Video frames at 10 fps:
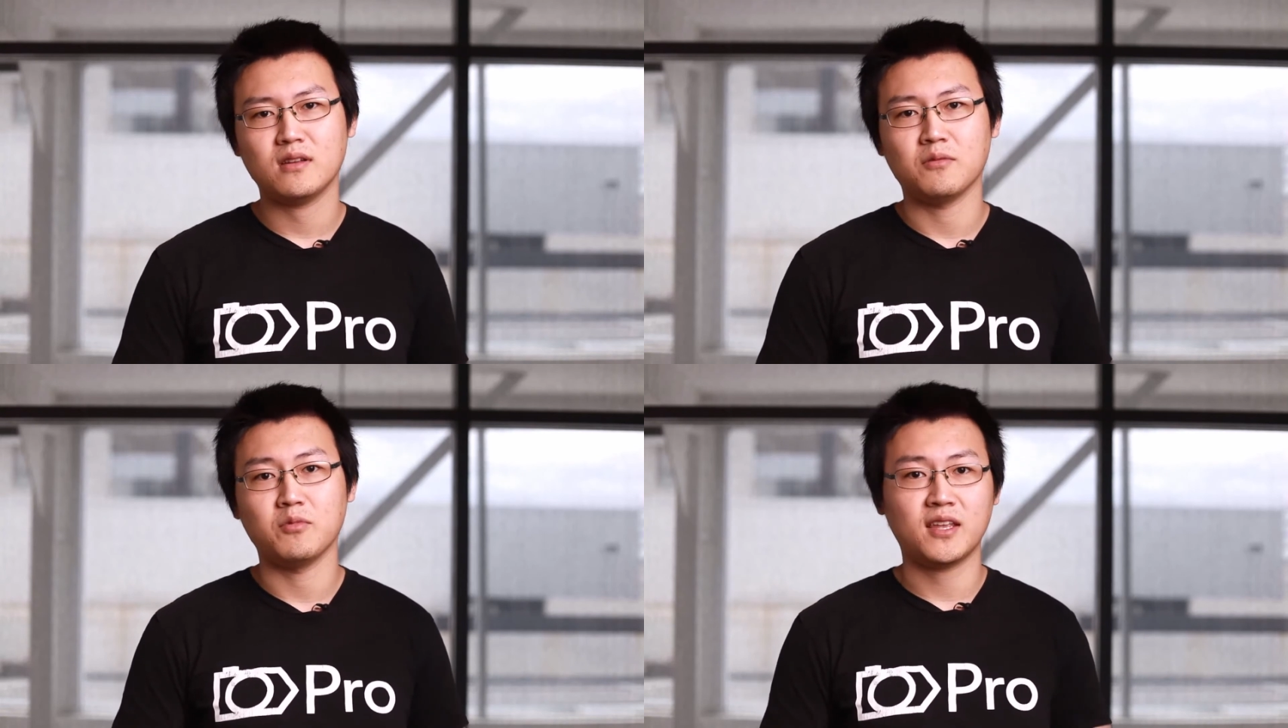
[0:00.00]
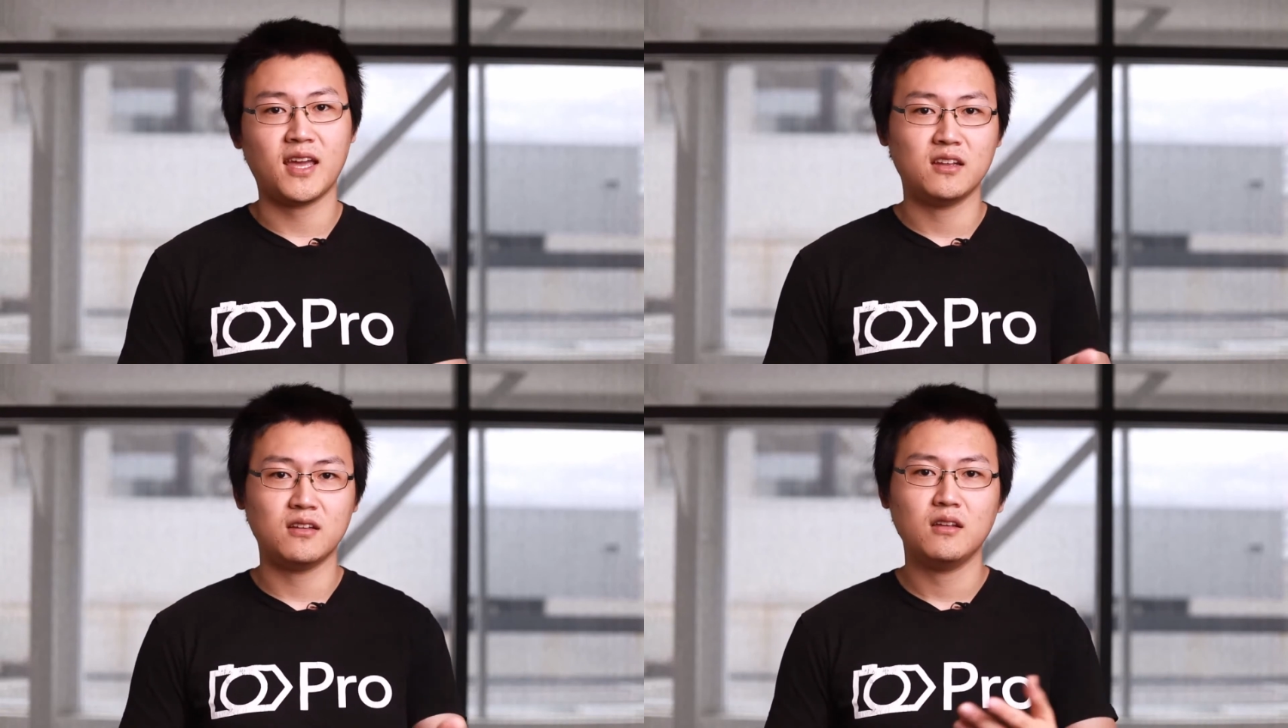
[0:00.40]
When
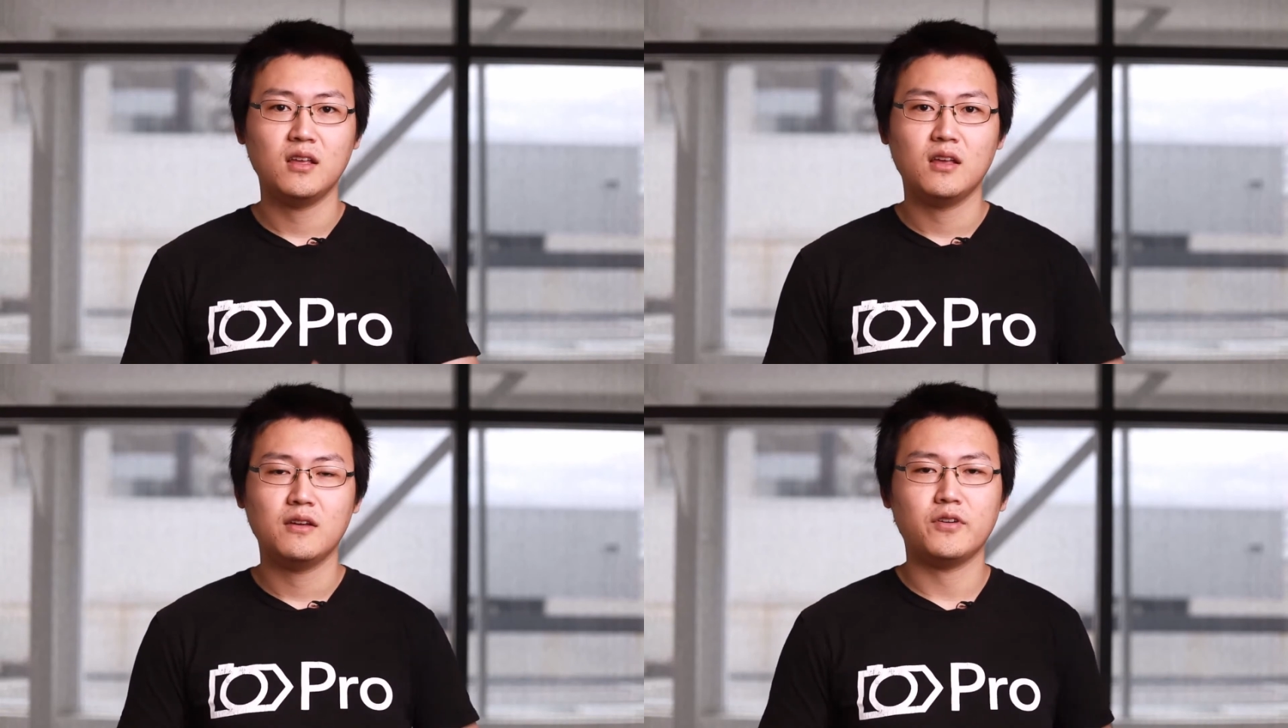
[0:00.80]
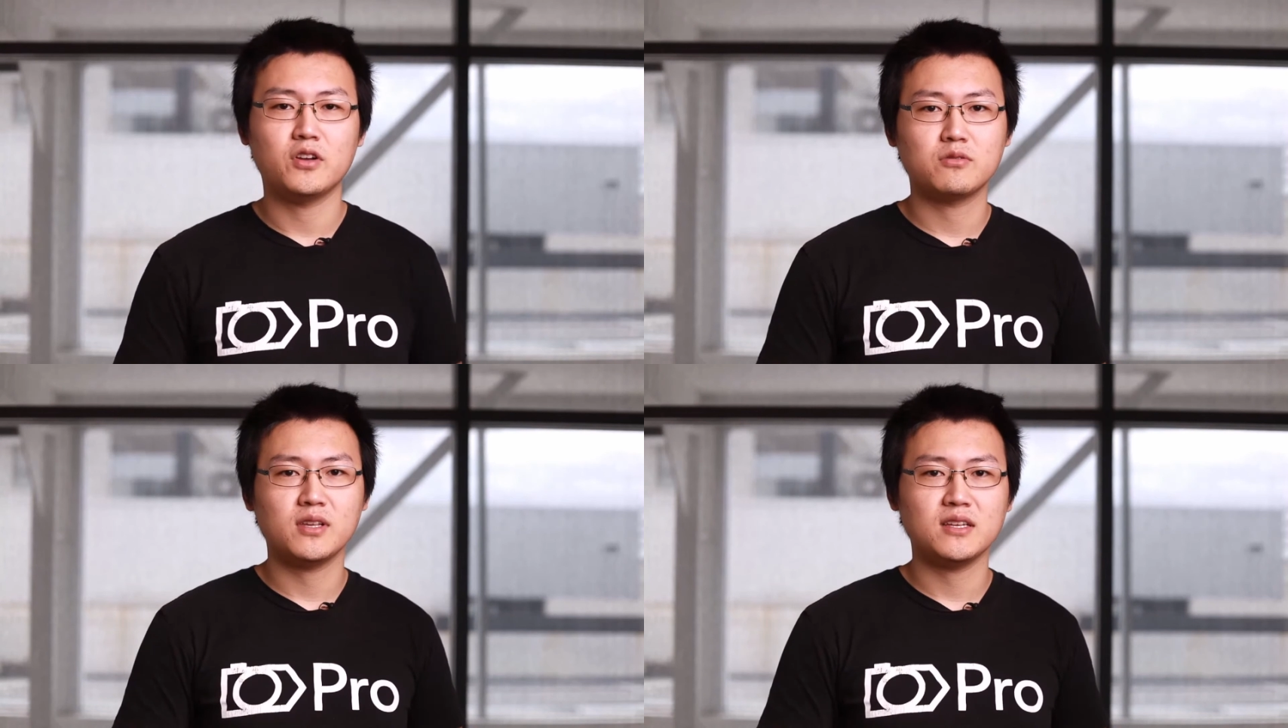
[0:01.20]
Canon
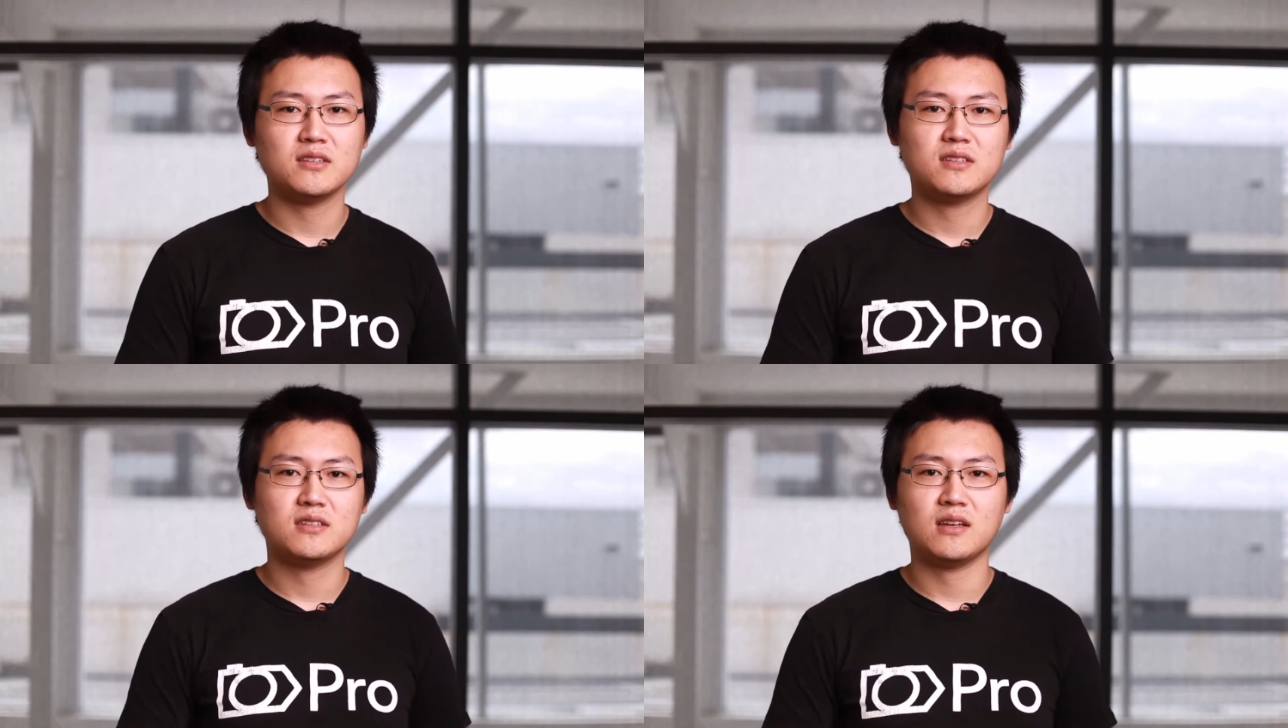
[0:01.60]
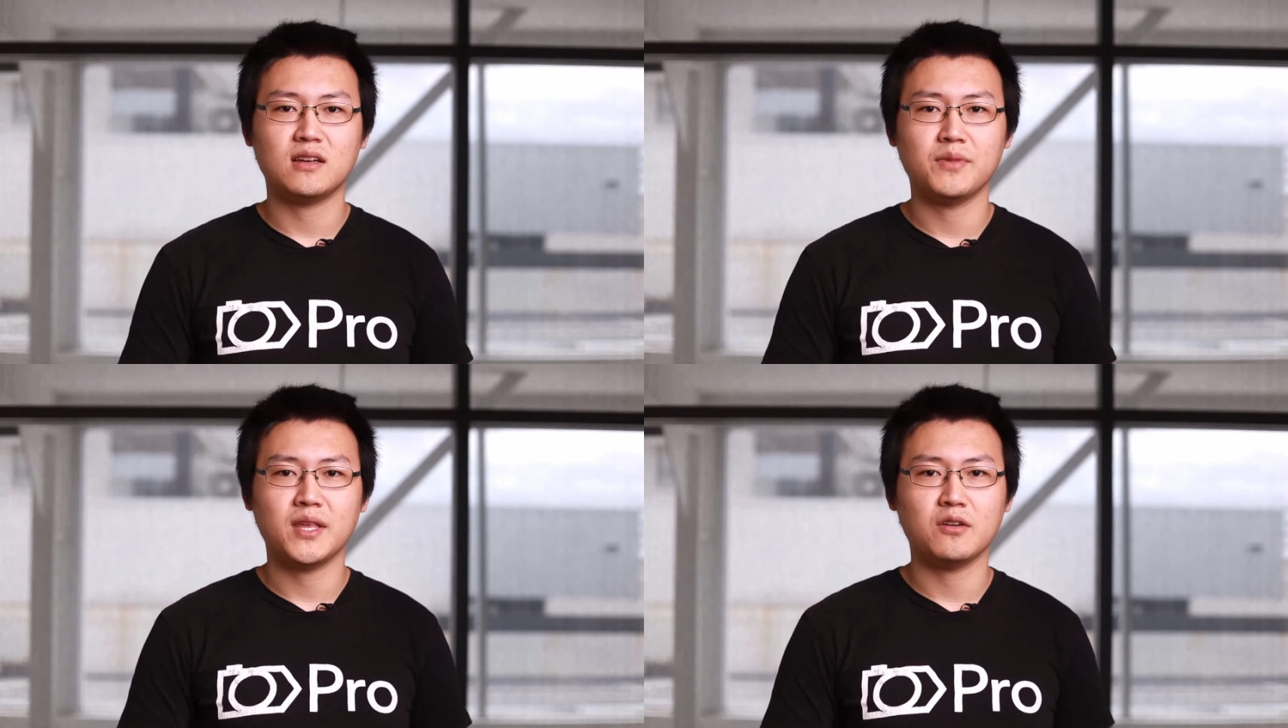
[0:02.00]
first released
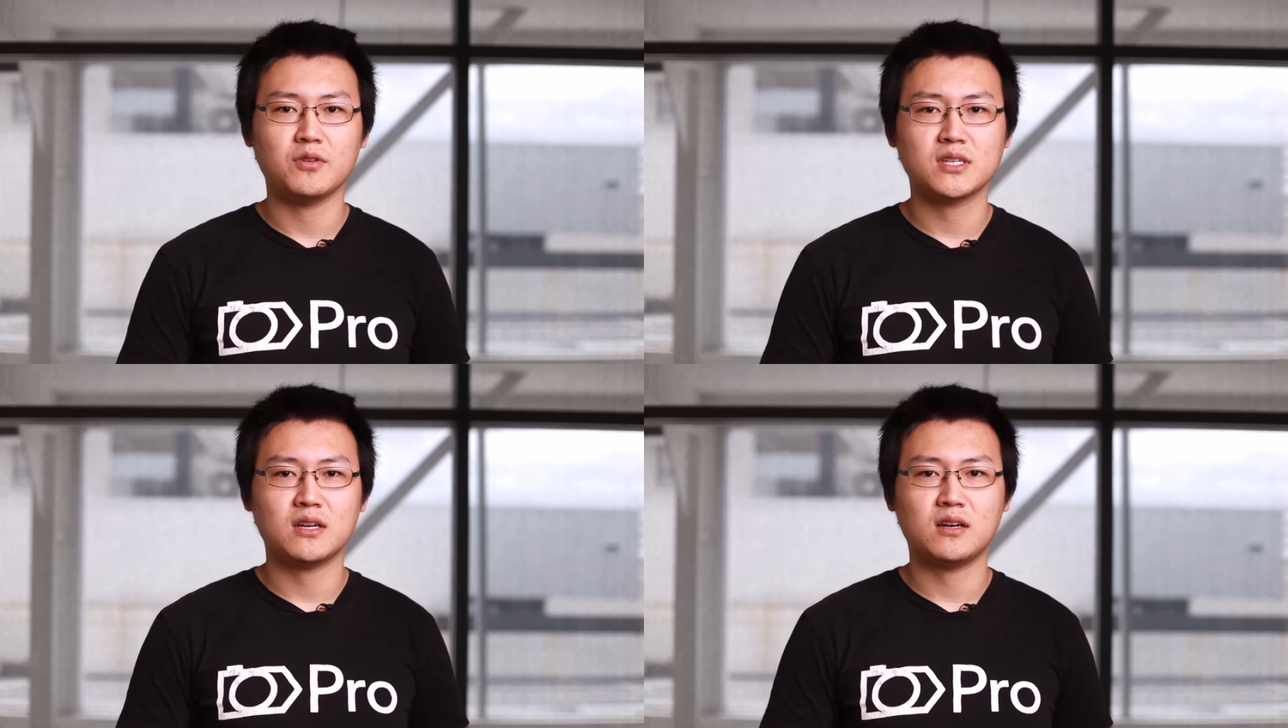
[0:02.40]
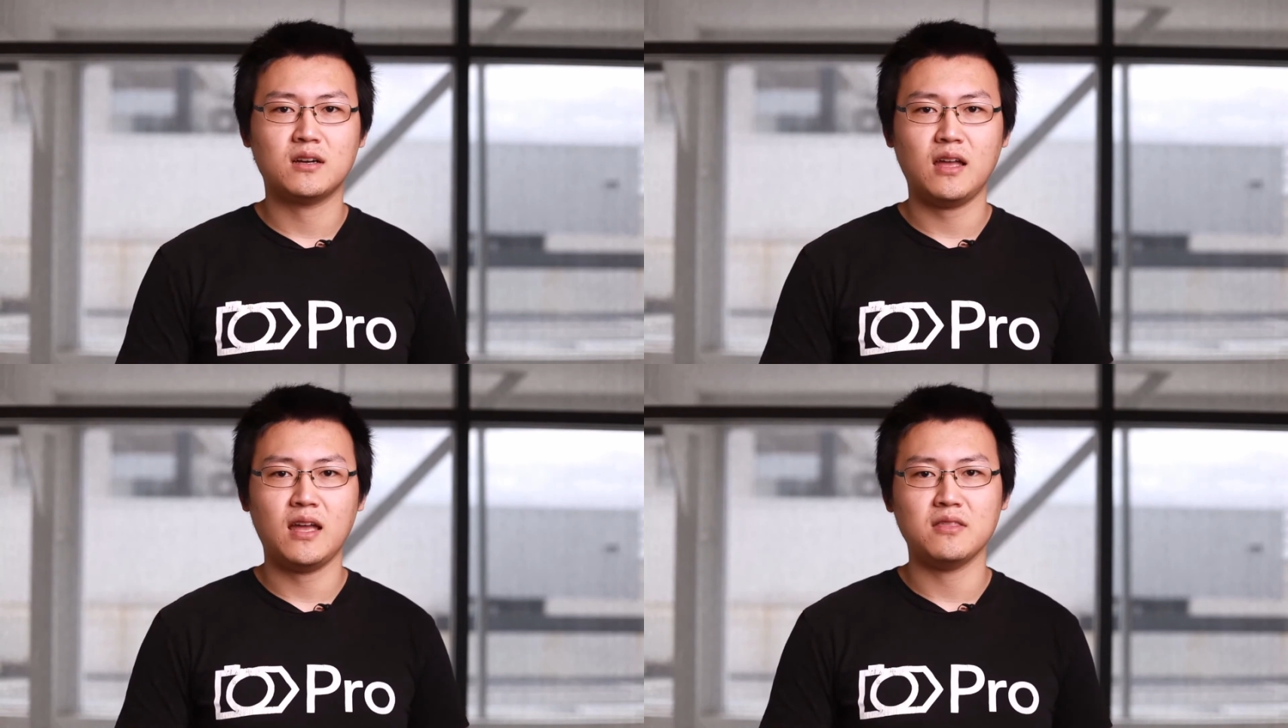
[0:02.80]
the EOS
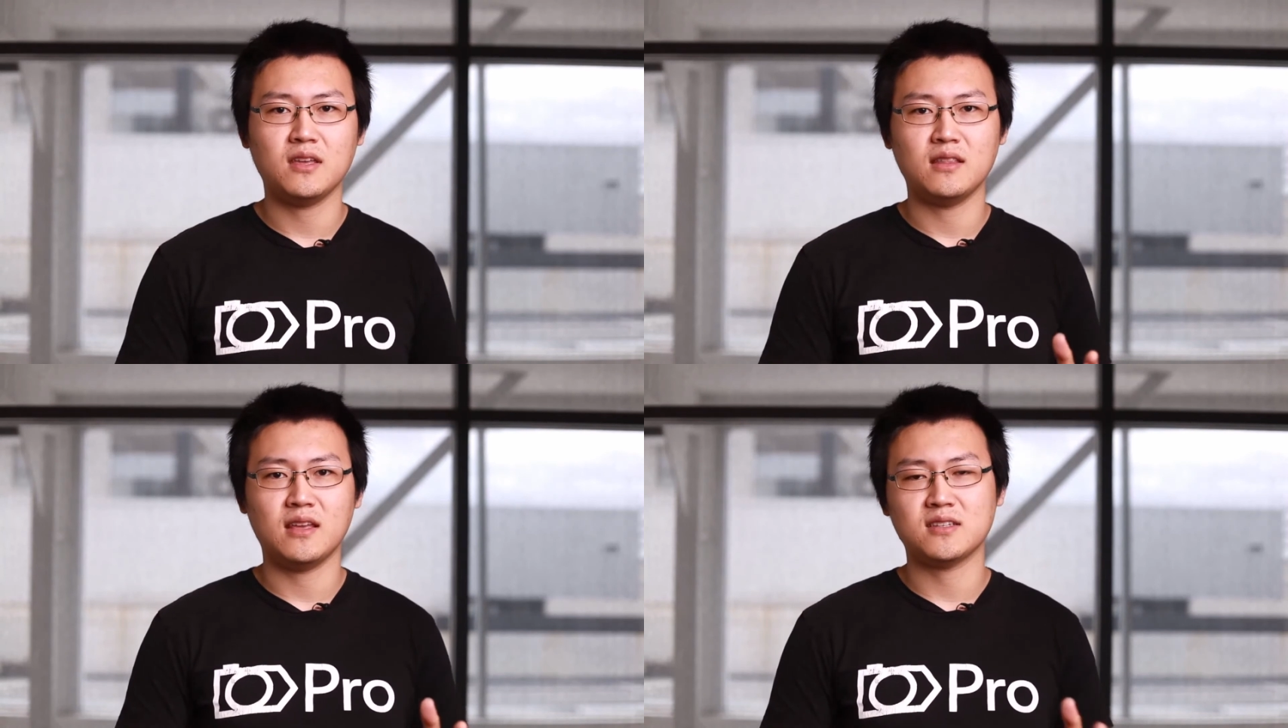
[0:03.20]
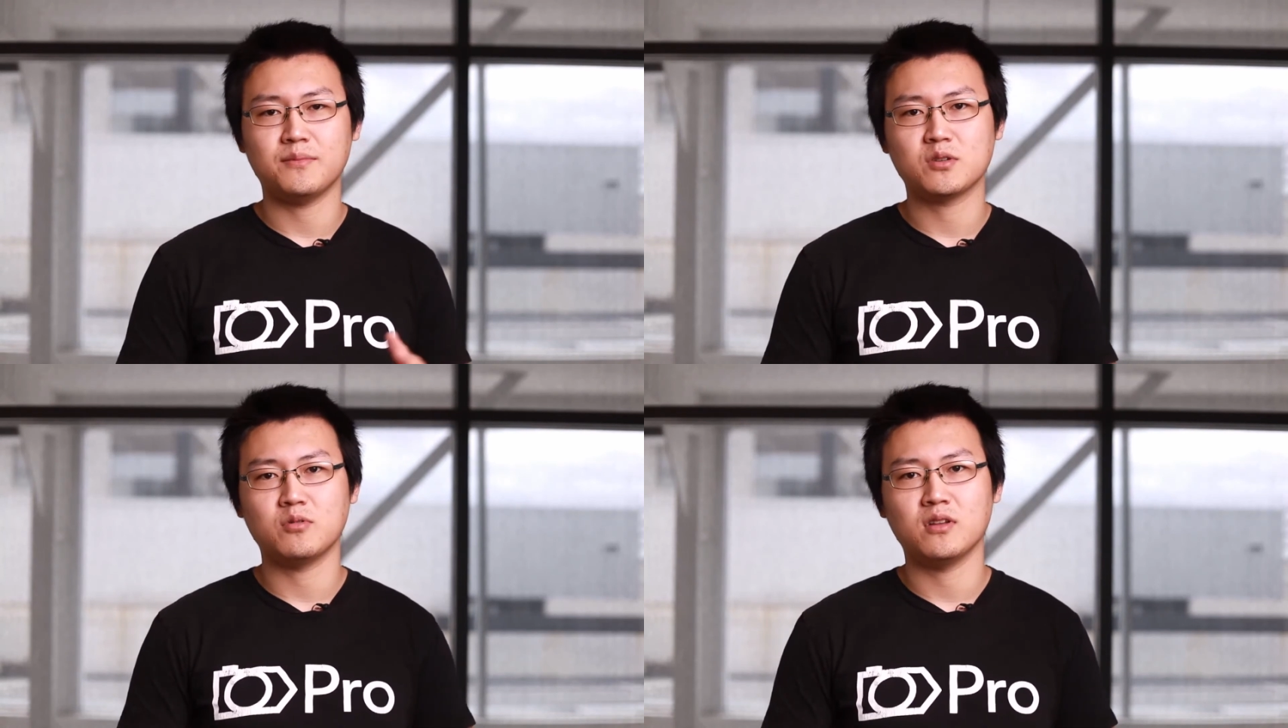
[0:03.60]
R and then their
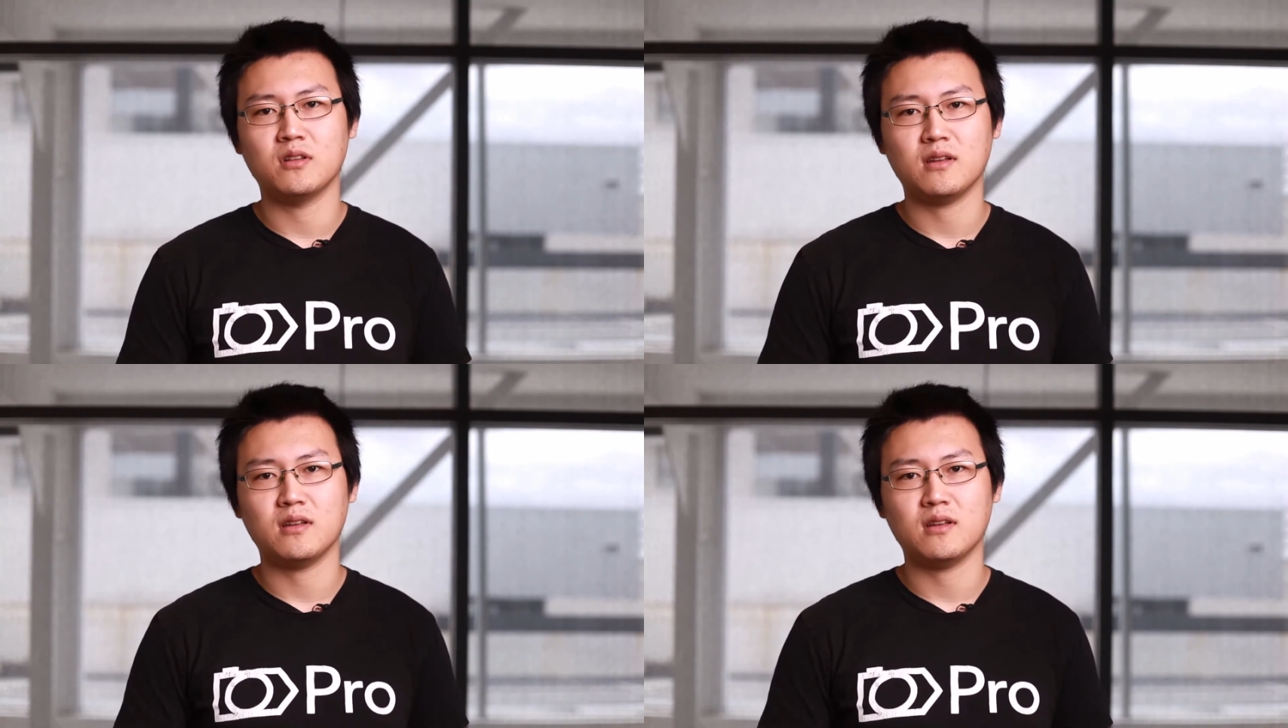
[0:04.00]
subsequent